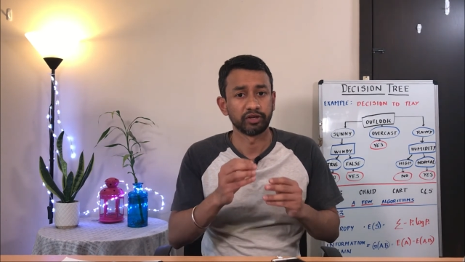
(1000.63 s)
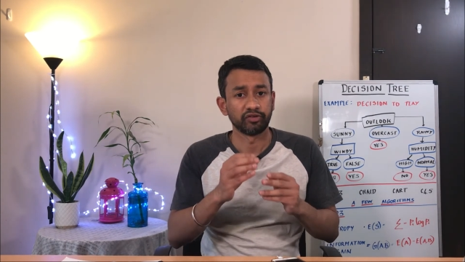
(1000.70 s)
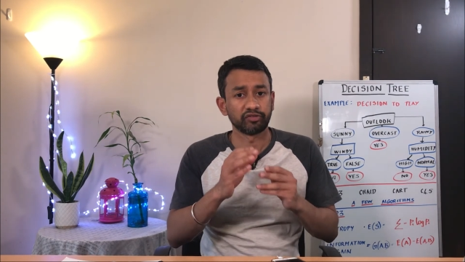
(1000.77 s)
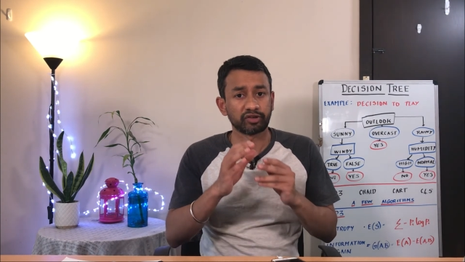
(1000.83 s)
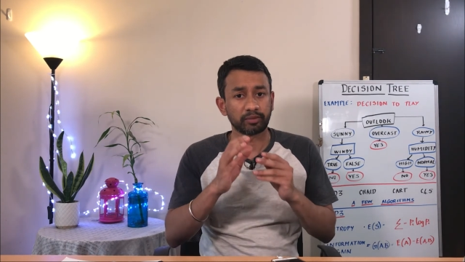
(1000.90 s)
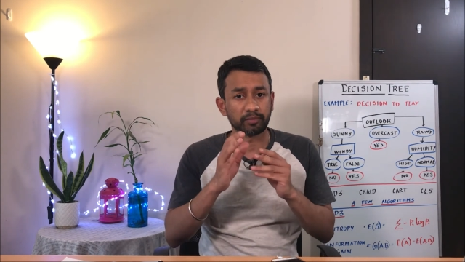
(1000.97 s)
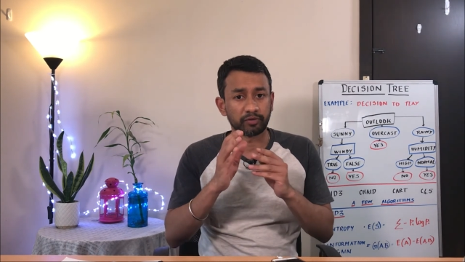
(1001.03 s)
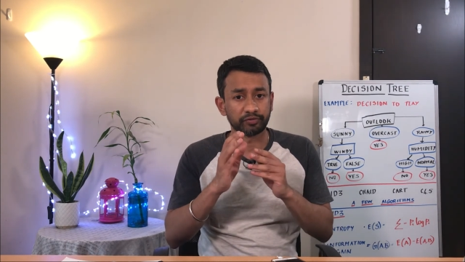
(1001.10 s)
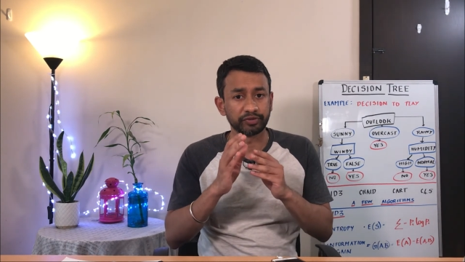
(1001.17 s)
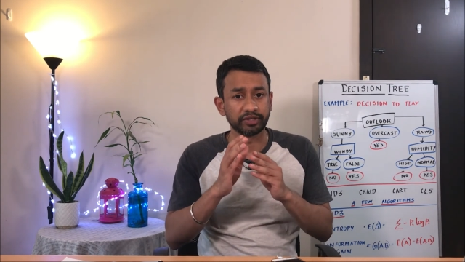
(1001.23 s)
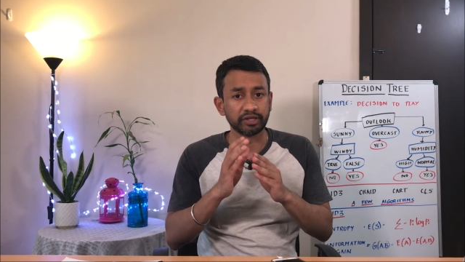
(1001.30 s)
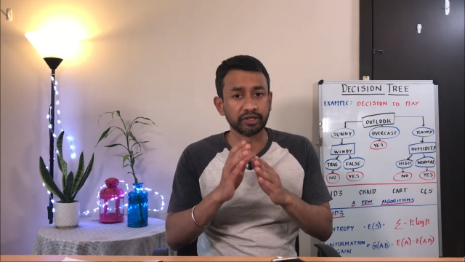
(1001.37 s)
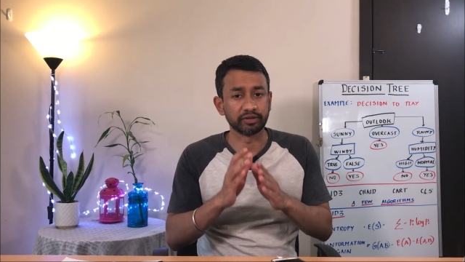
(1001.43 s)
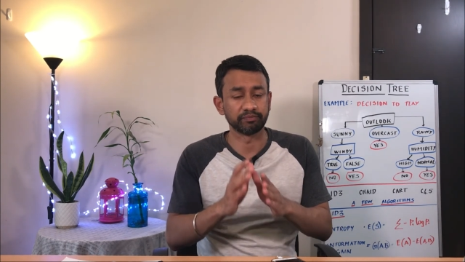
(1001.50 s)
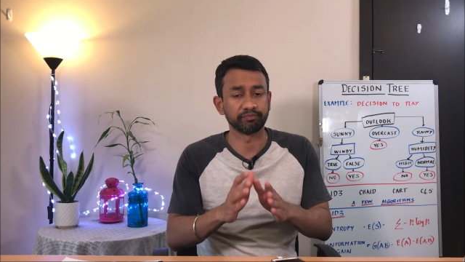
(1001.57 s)
Some of
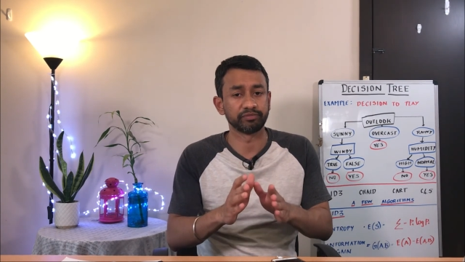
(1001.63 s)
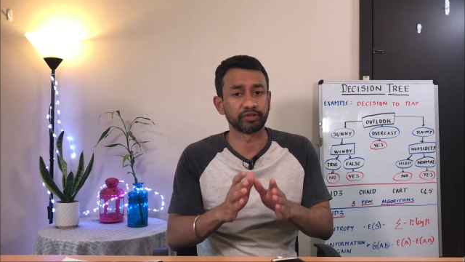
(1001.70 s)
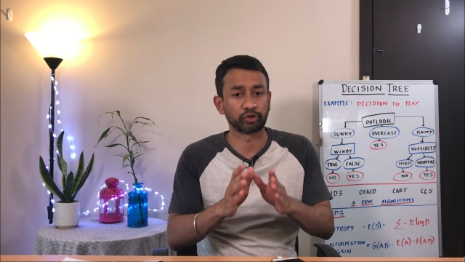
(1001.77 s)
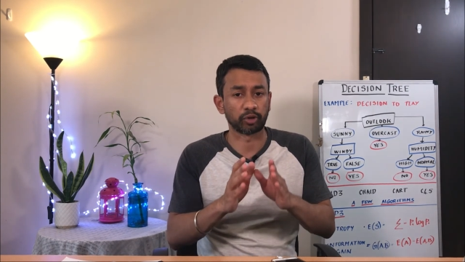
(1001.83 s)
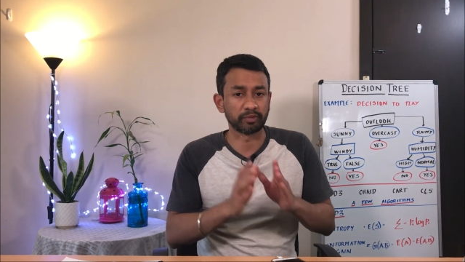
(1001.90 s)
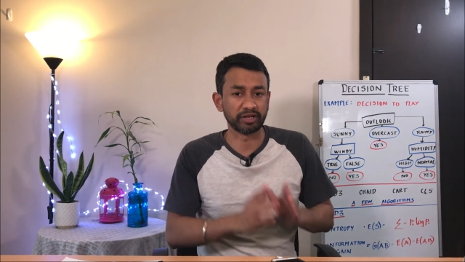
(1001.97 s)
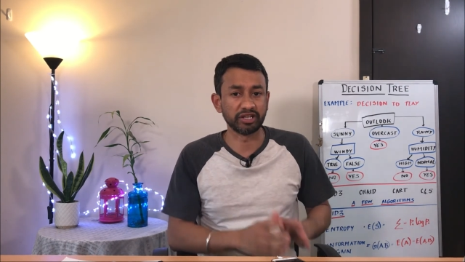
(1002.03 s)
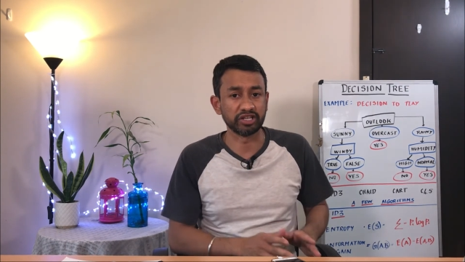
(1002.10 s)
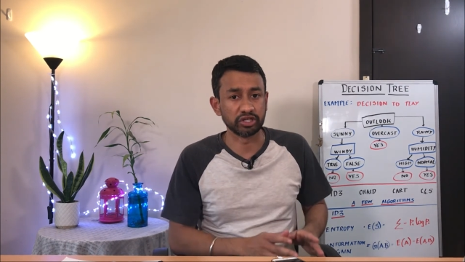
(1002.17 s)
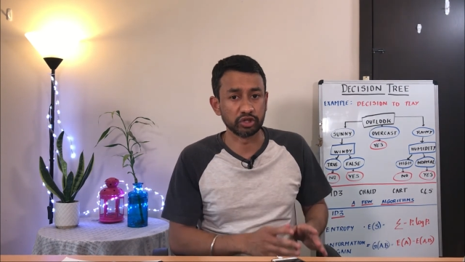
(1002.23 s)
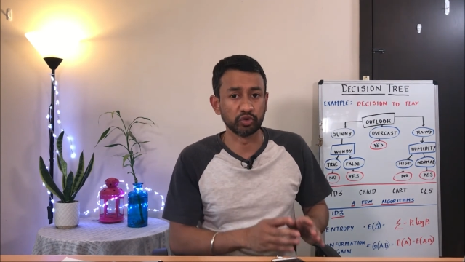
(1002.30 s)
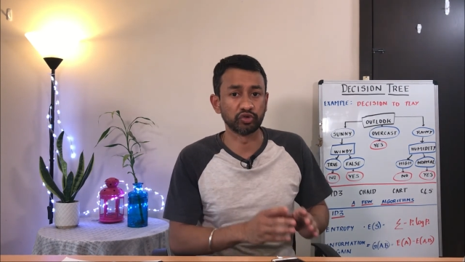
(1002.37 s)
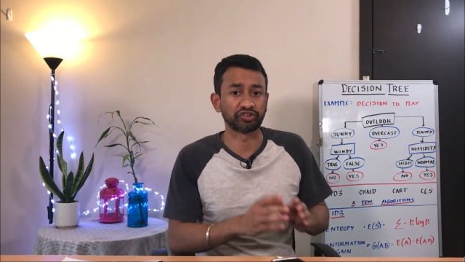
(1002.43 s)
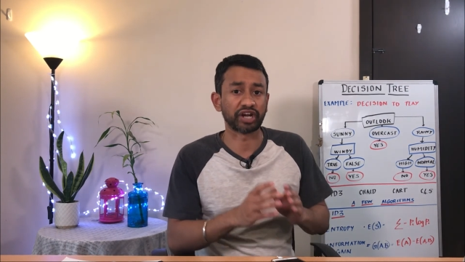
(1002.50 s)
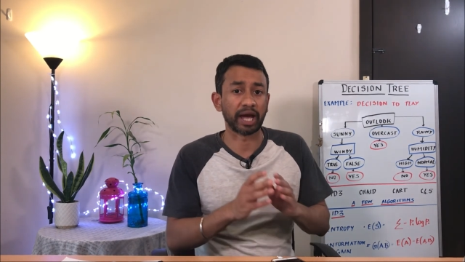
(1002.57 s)
the commonly
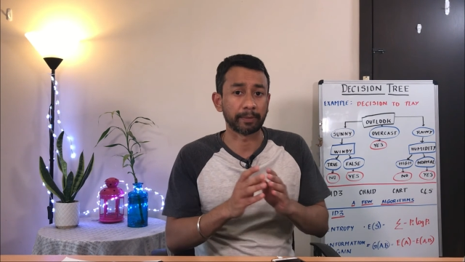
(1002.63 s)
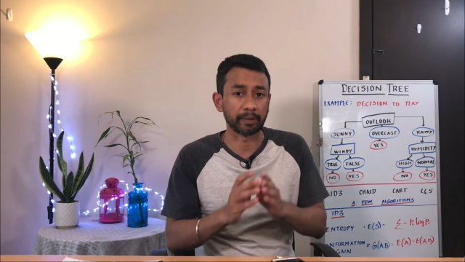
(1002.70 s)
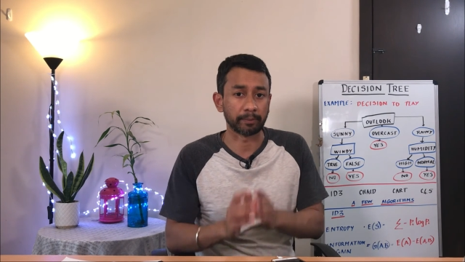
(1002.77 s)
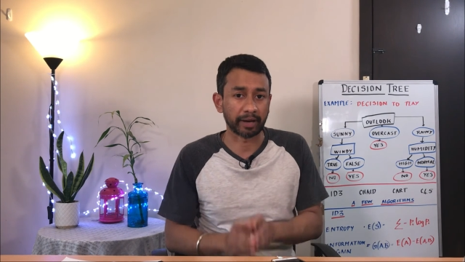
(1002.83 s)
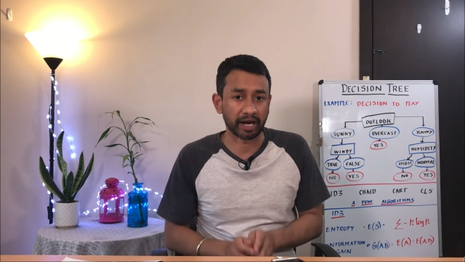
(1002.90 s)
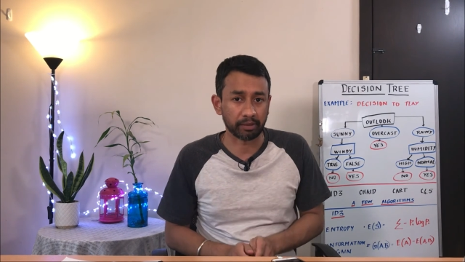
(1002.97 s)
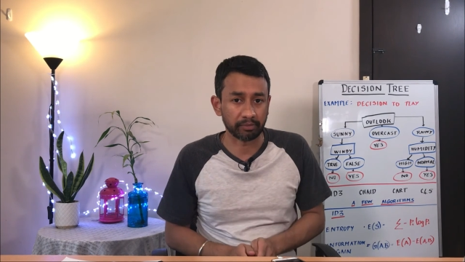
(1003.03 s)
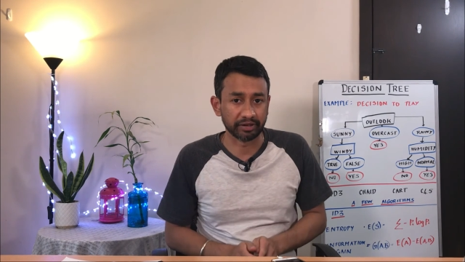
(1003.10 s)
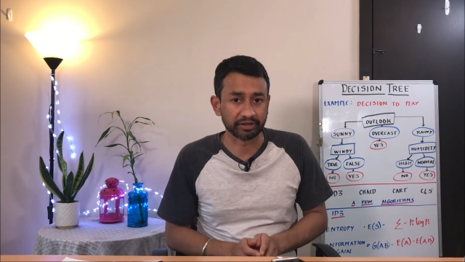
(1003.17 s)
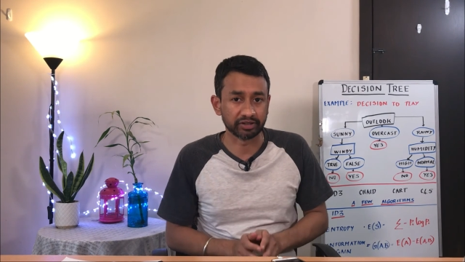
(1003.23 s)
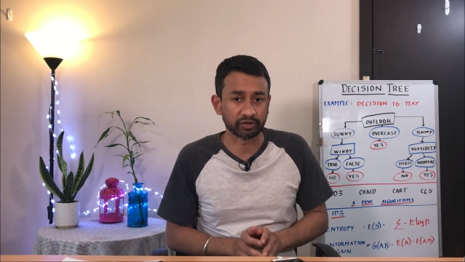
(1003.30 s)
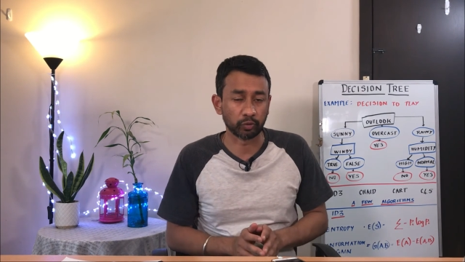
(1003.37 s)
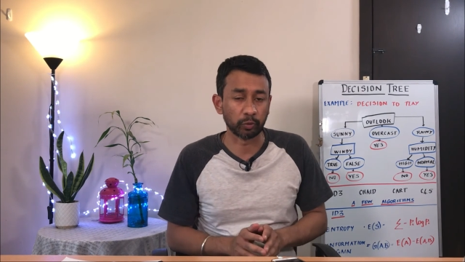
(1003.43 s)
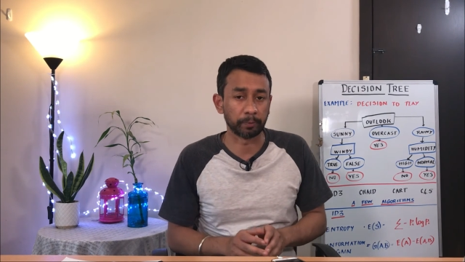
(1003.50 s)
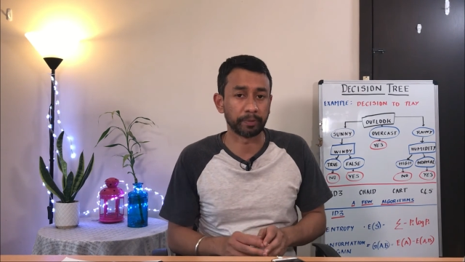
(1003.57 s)
used
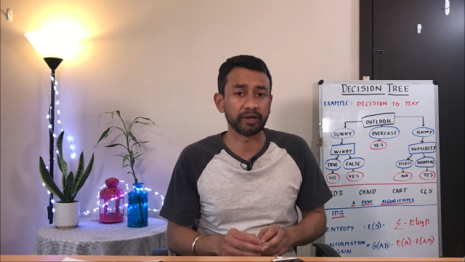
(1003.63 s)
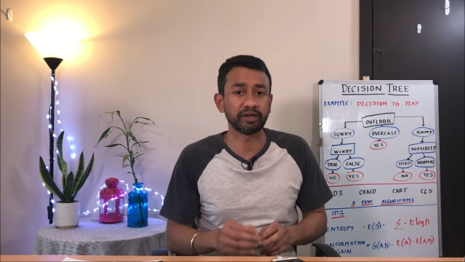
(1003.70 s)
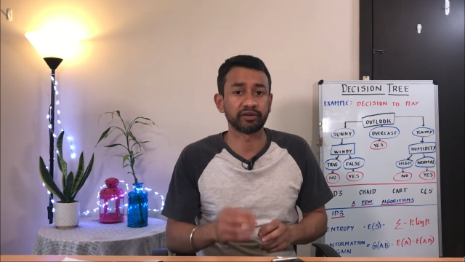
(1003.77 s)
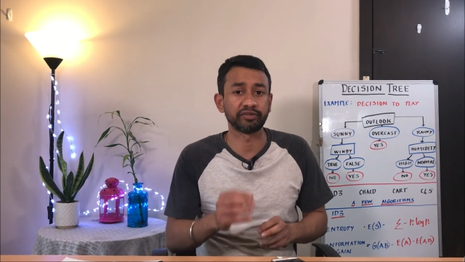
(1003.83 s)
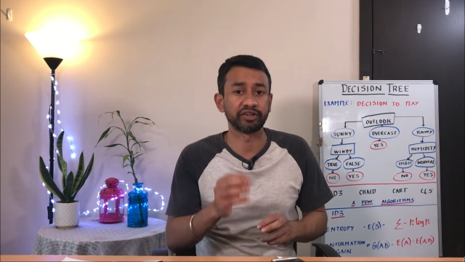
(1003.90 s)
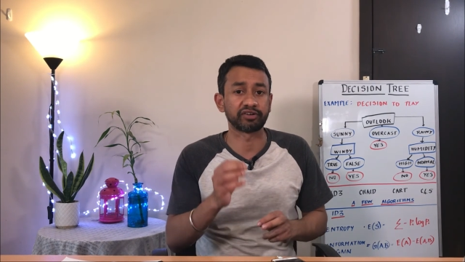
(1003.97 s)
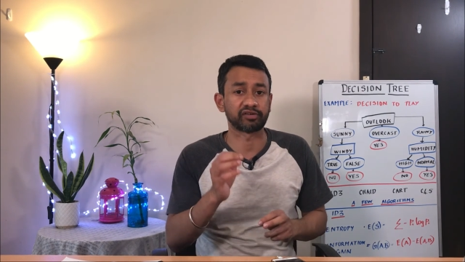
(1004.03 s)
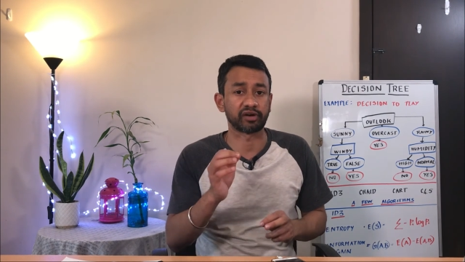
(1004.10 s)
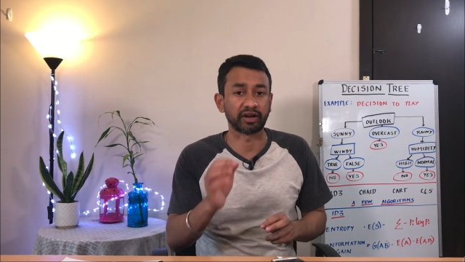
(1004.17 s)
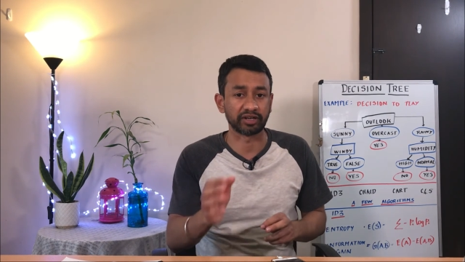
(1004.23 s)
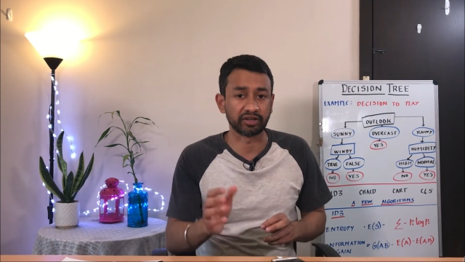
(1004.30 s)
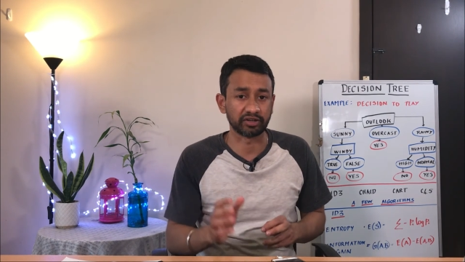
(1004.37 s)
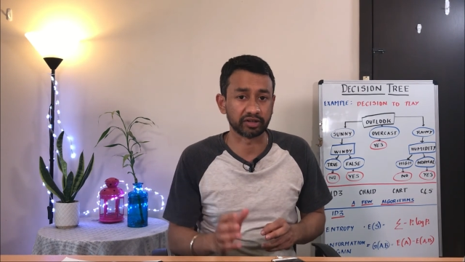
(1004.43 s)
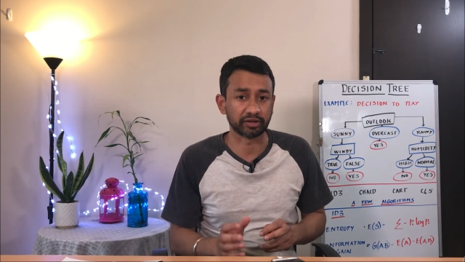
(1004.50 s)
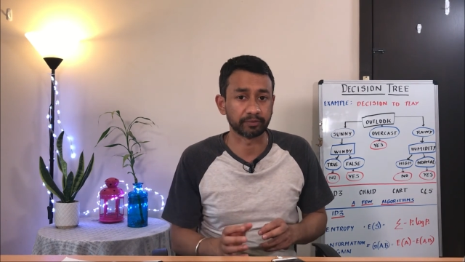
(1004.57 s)
hyperparameter would be the
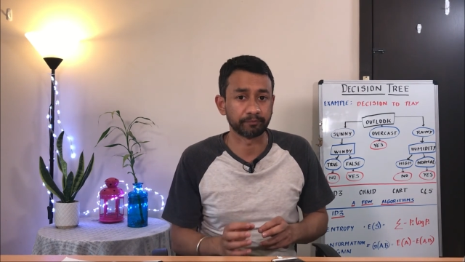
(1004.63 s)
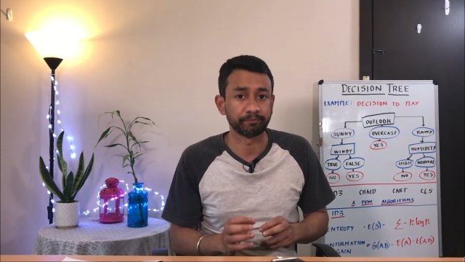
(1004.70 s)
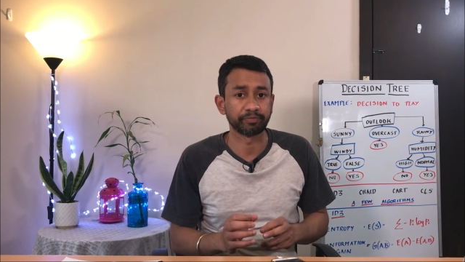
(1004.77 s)
criterion.